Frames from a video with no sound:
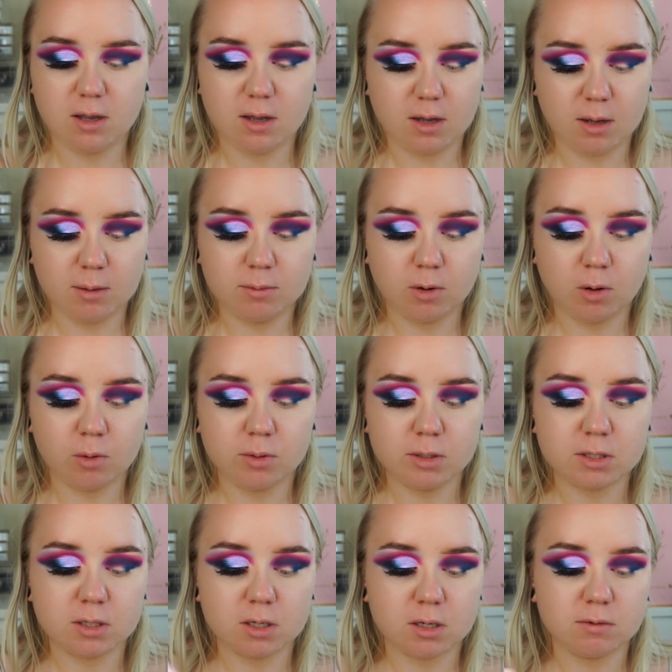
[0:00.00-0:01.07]
I'm
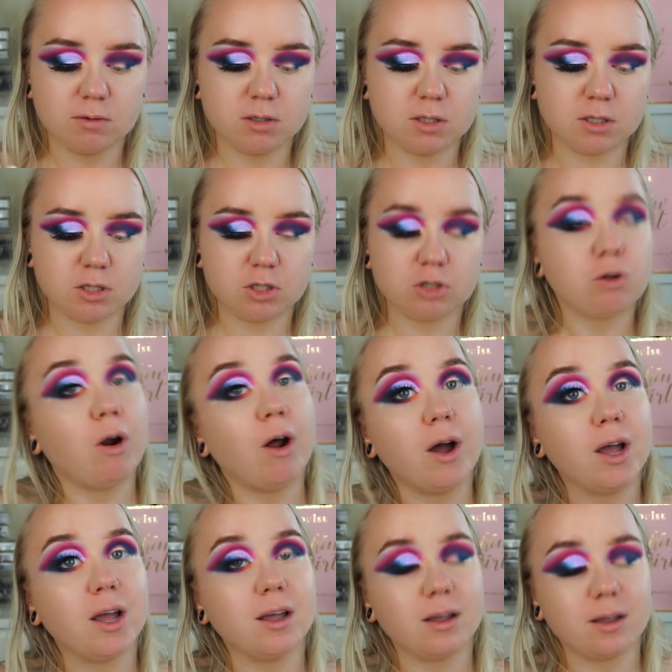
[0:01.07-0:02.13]
always nervous to
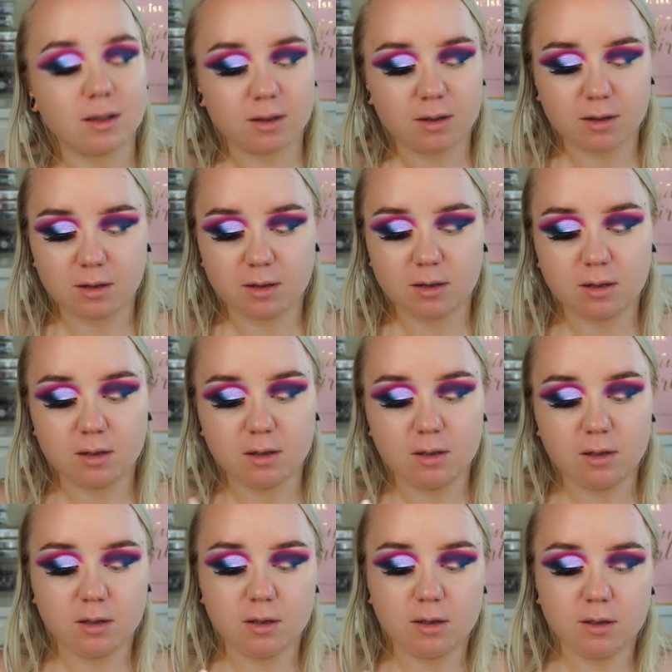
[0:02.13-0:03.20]
try
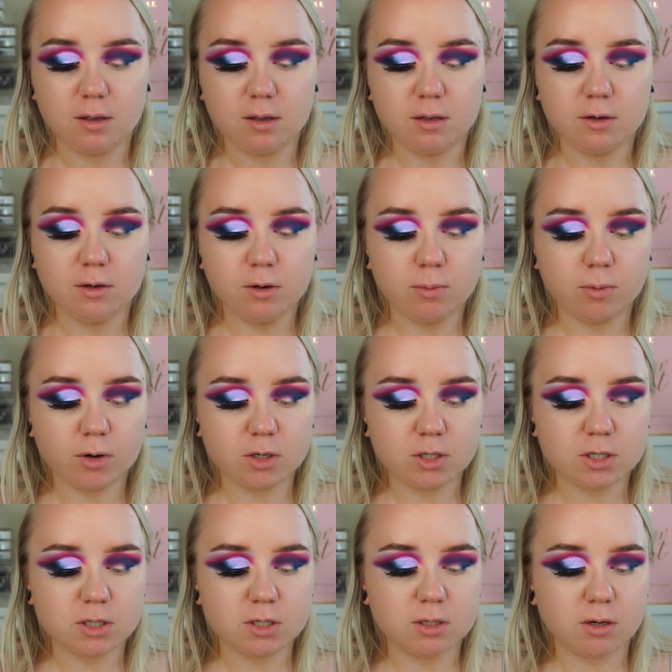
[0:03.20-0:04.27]
new
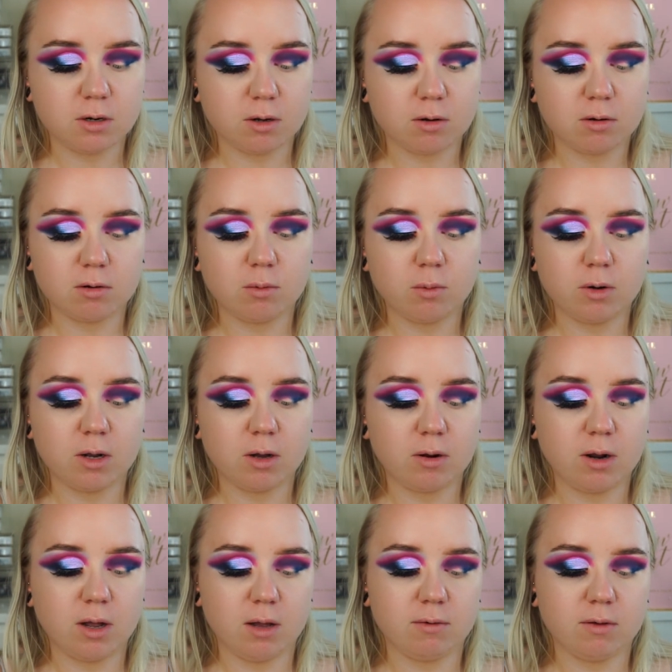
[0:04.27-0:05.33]
brushes, you know, without
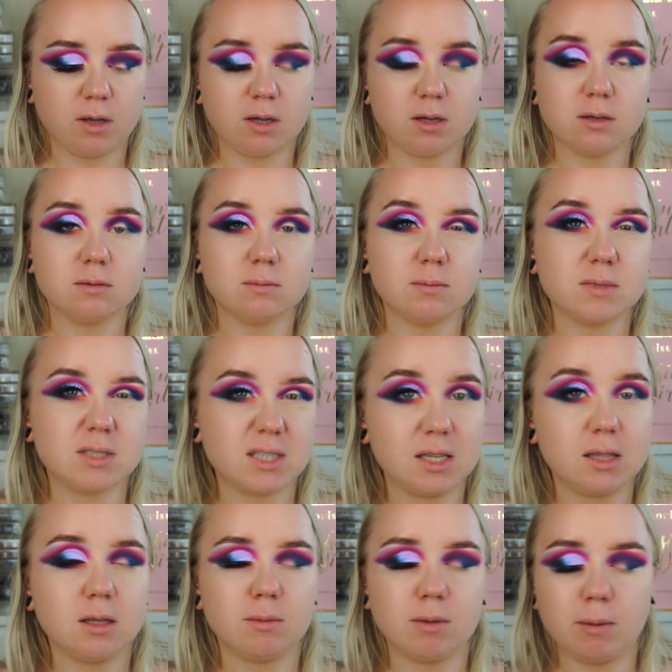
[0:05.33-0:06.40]
having
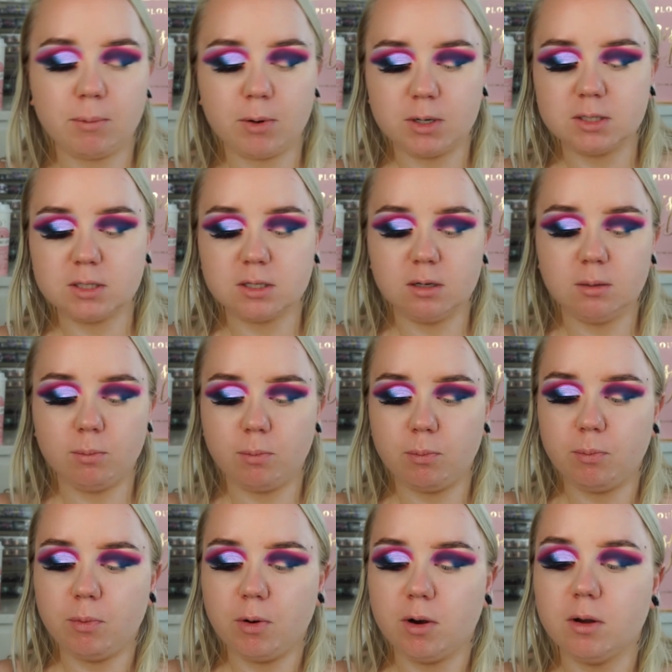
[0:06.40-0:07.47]
seen them in person.
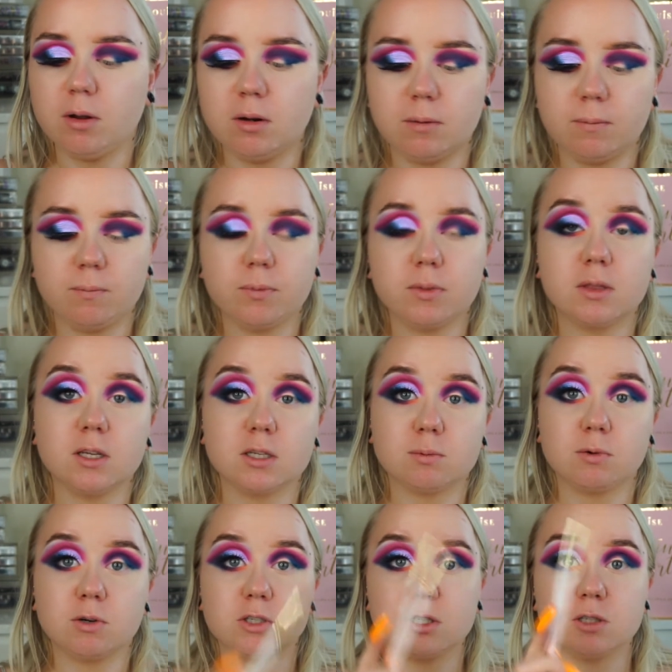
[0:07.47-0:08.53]
But this
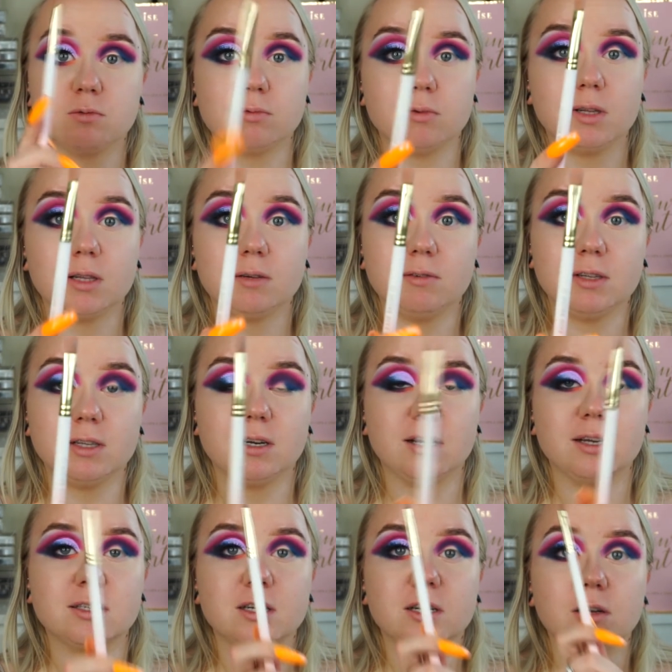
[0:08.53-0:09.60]
brush is really, really
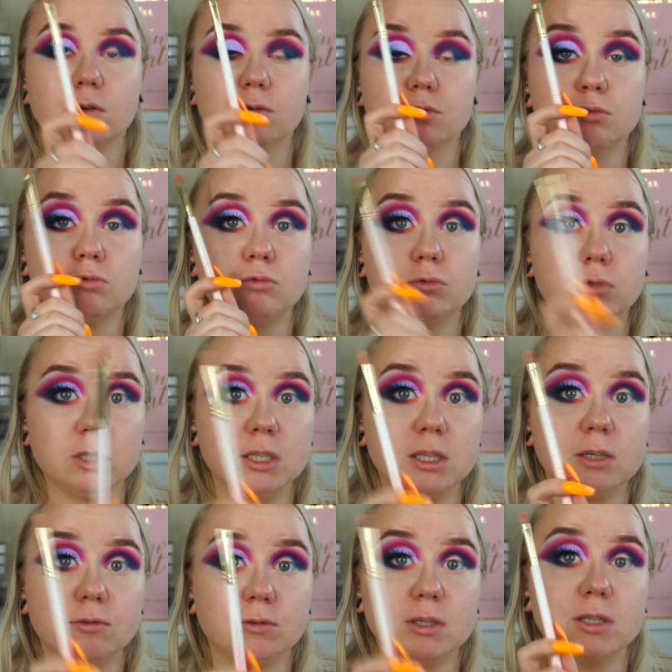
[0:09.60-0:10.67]
nice and it goes
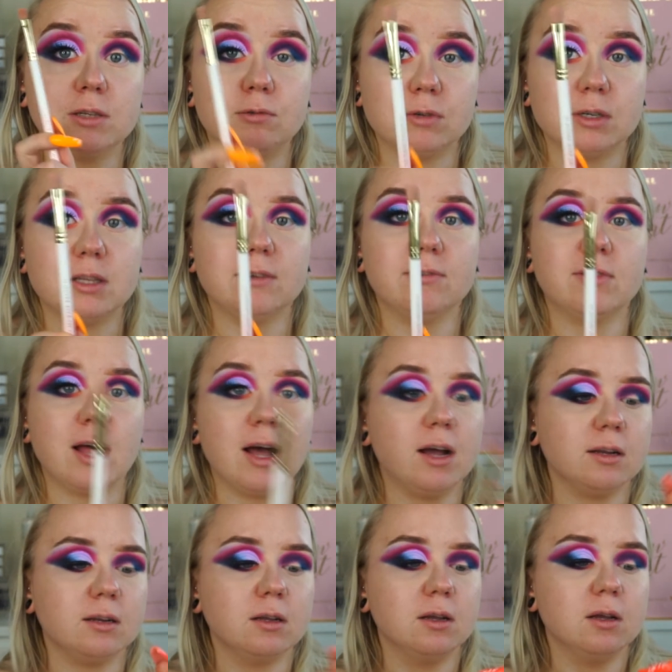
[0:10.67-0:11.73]
really, really, really flat.